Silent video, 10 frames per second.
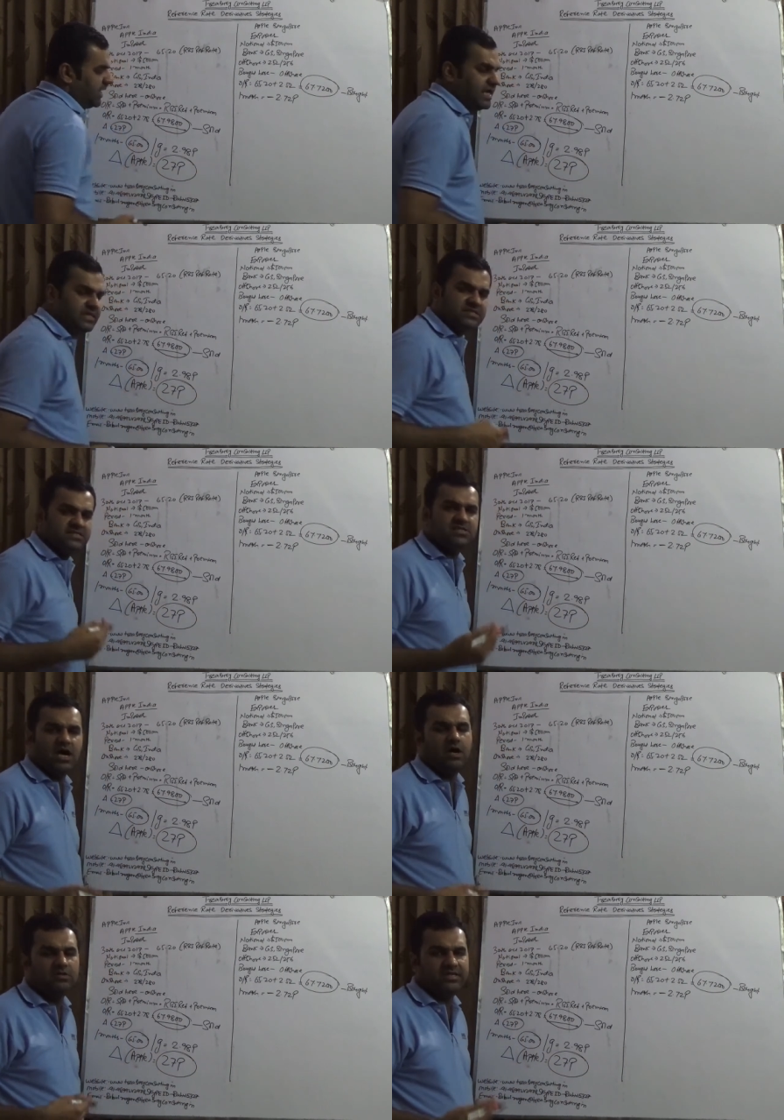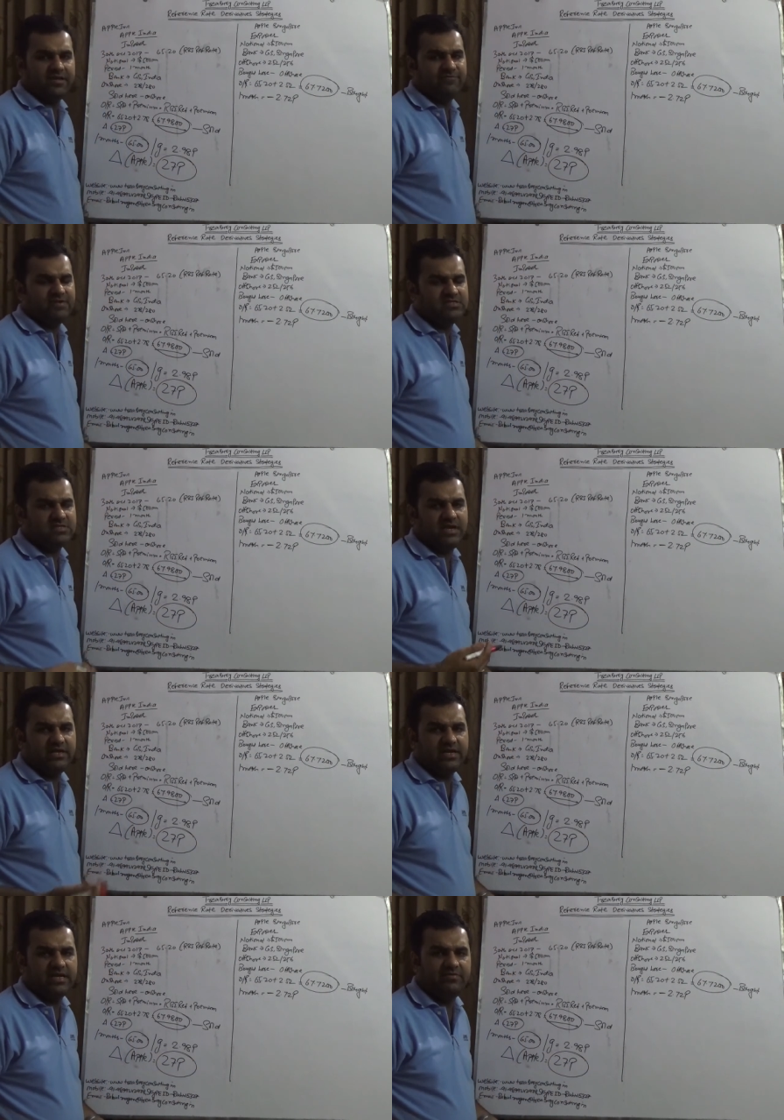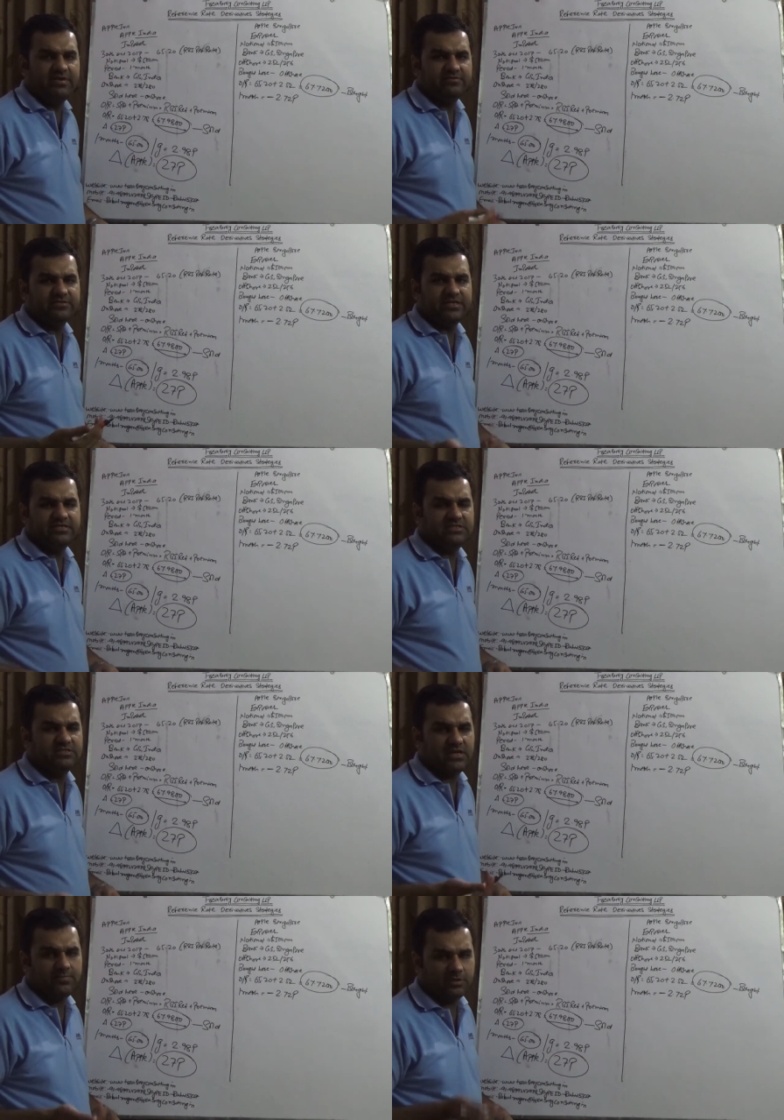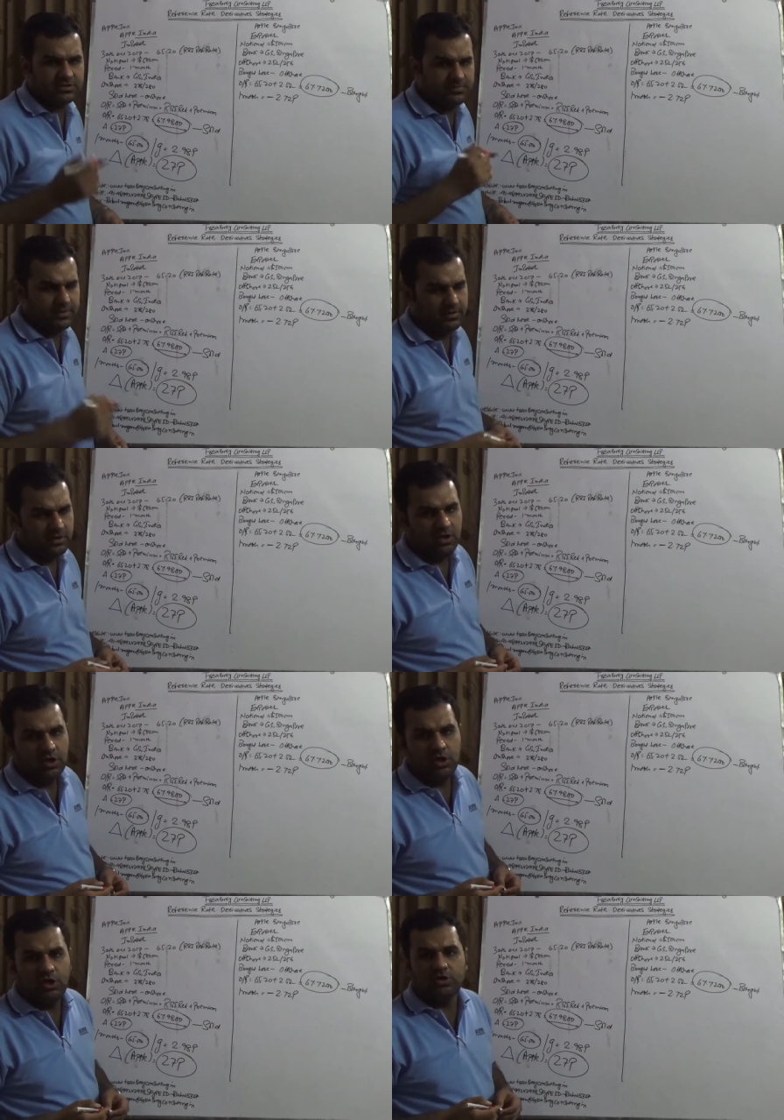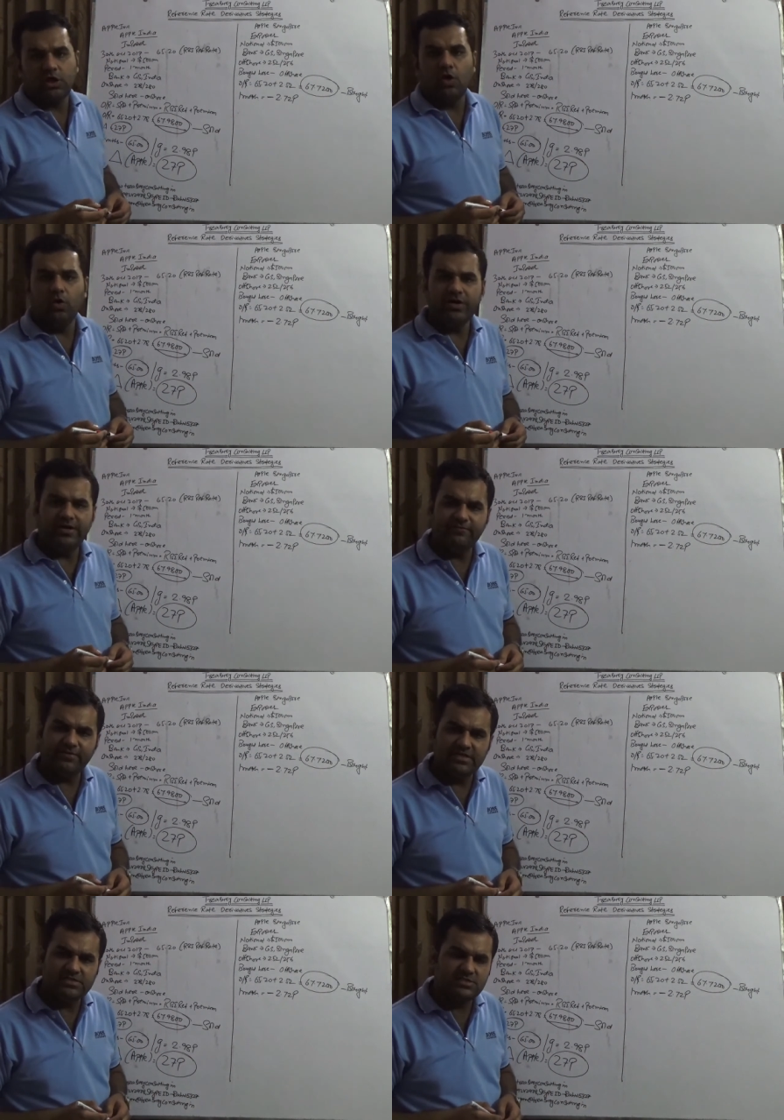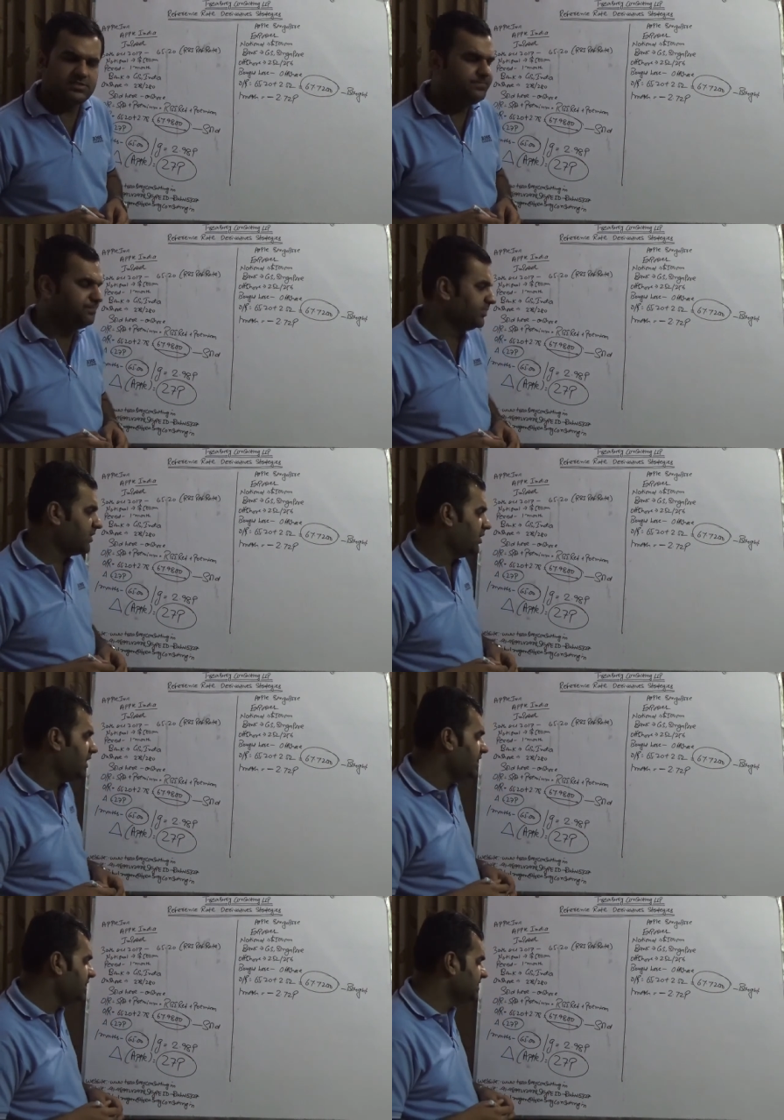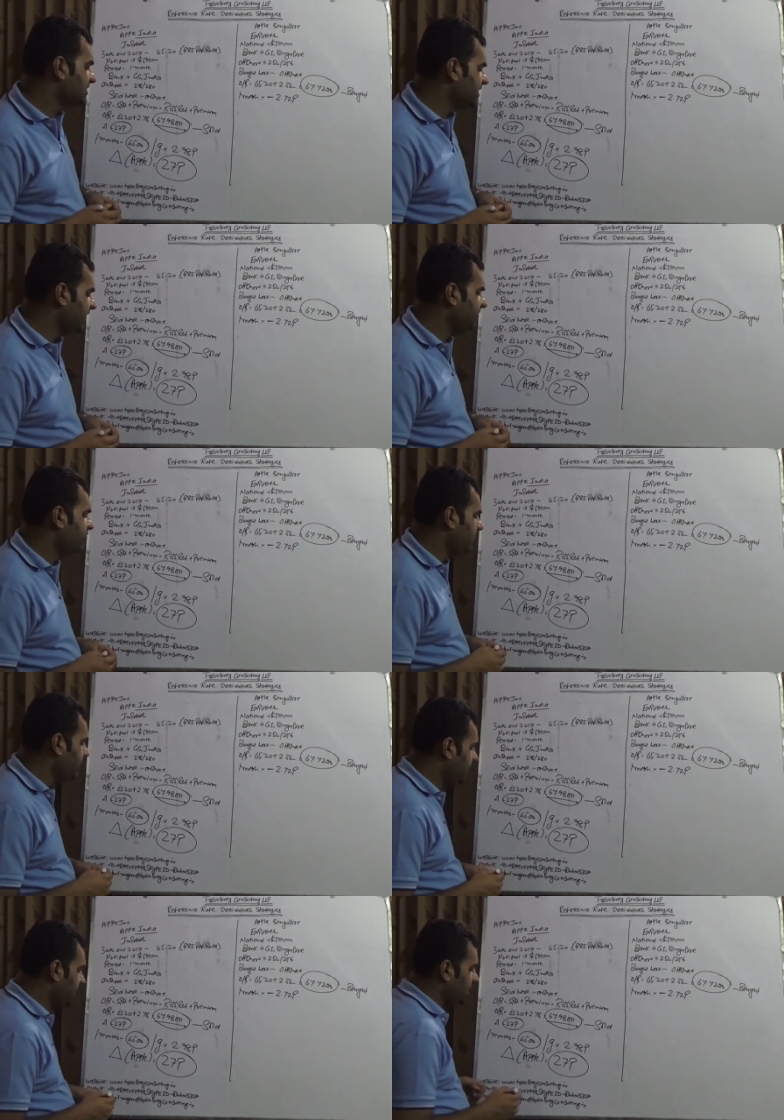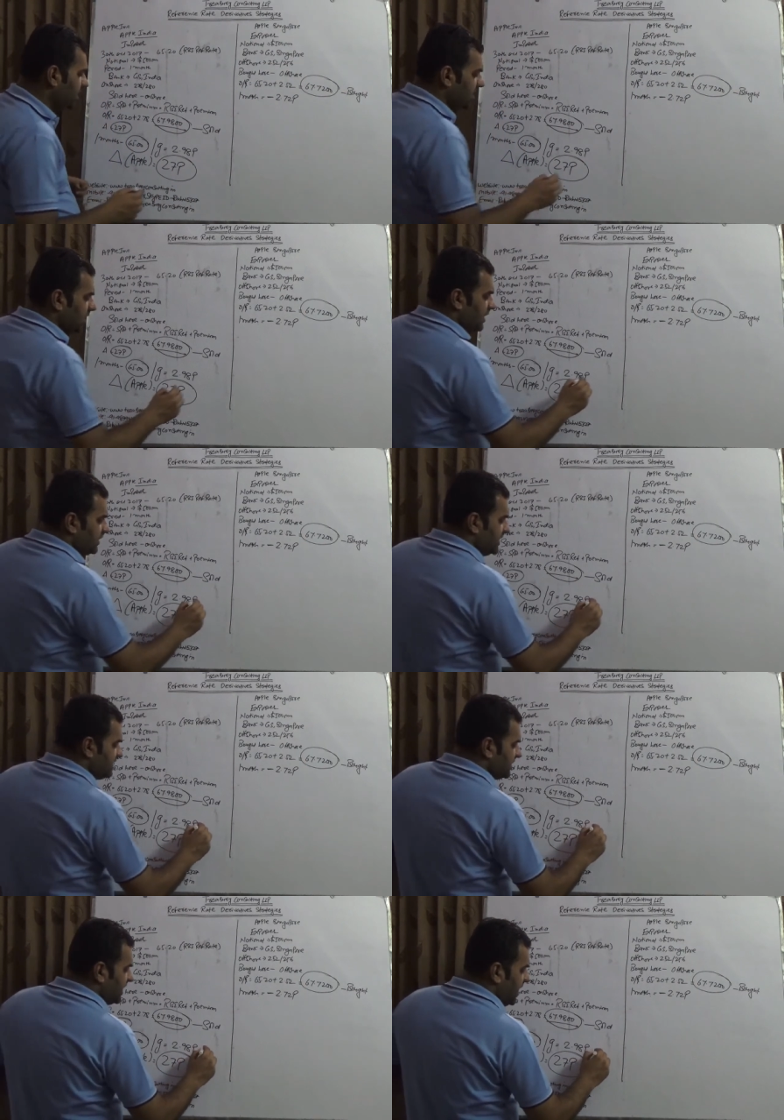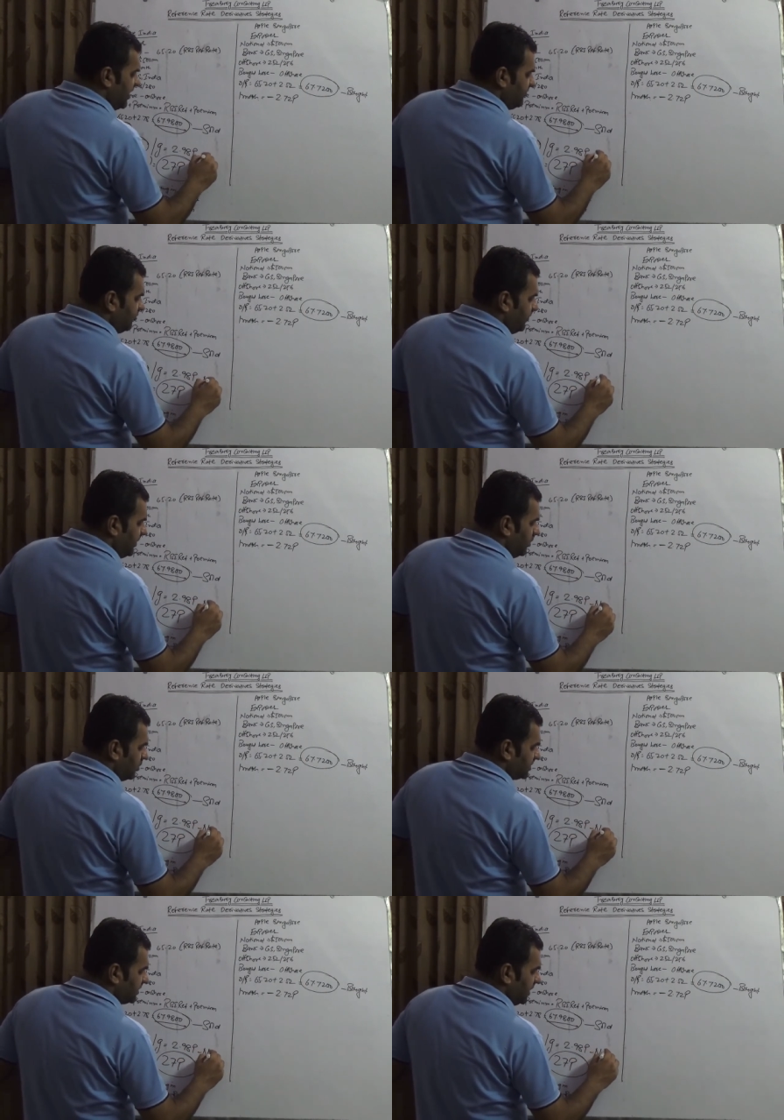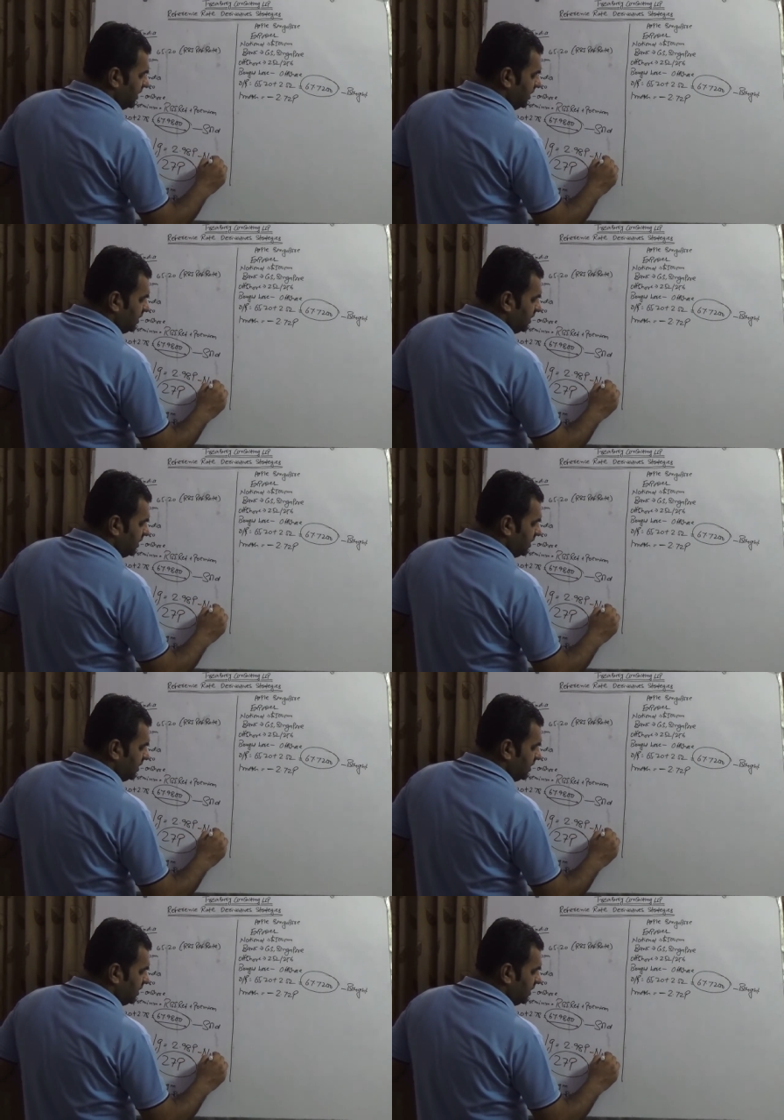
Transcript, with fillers: And this is how the reference rate derivative strategies are possible. The only difference in this state would be this gain would be notional